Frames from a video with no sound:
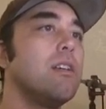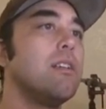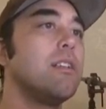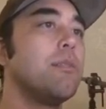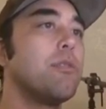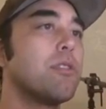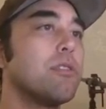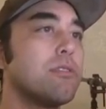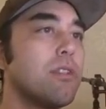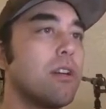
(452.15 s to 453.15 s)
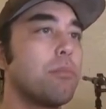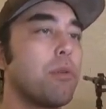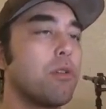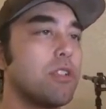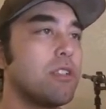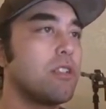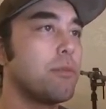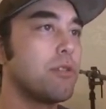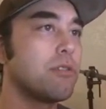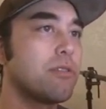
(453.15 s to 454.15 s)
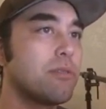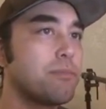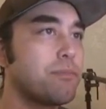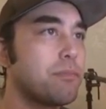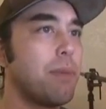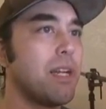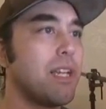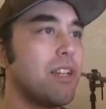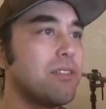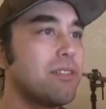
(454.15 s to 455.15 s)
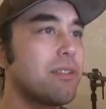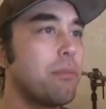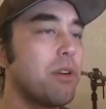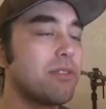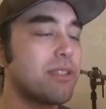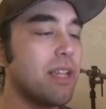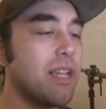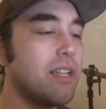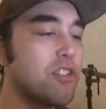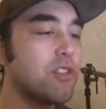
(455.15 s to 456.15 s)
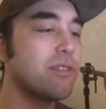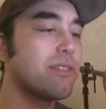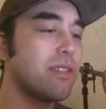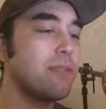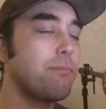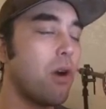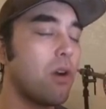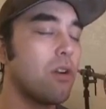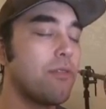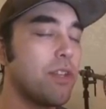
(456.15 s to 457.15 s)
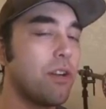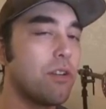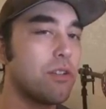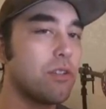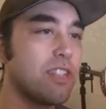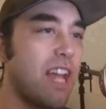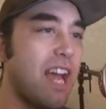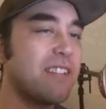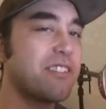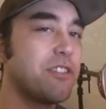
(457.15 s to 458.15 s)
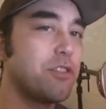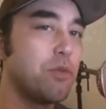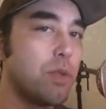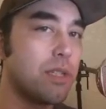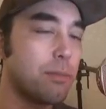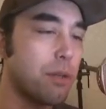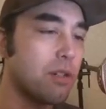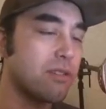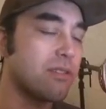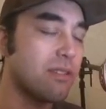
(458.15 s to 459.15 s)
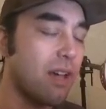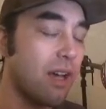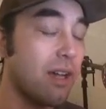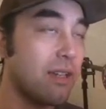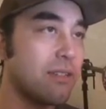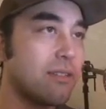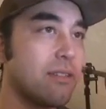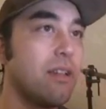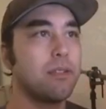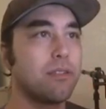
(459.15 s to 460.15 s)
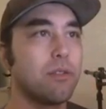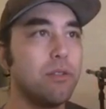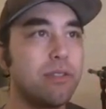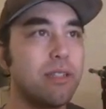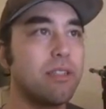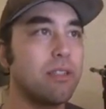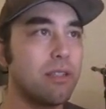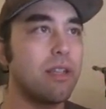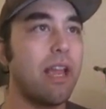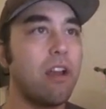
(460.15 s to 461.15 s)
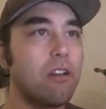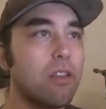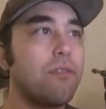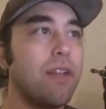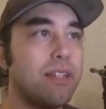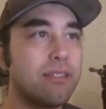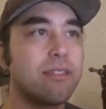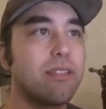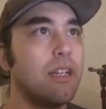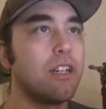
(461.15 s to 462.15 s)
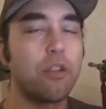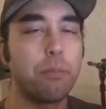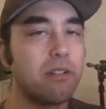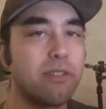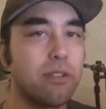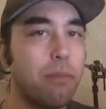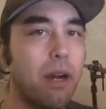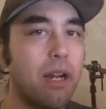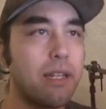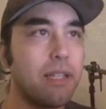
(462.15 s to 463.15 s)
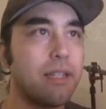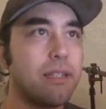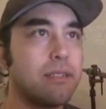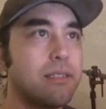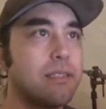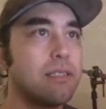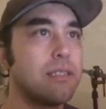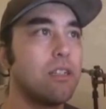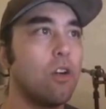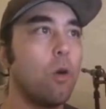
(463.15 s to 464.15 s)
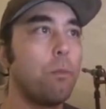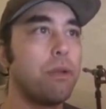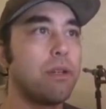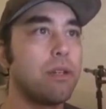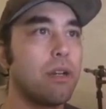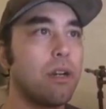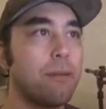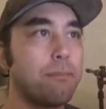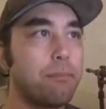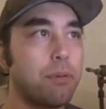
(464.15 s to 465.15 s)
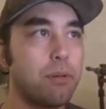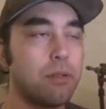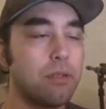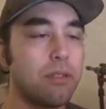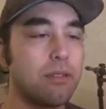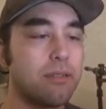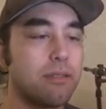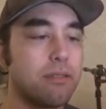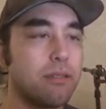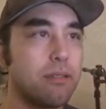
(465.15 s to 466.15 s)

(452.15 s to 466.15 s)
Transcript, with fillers: inhibitor, uh, protein inhibitors. But here's the most interesting part of the article, and it has to do with the person's eyes. So losing hair on the face and other parts of the body opened up this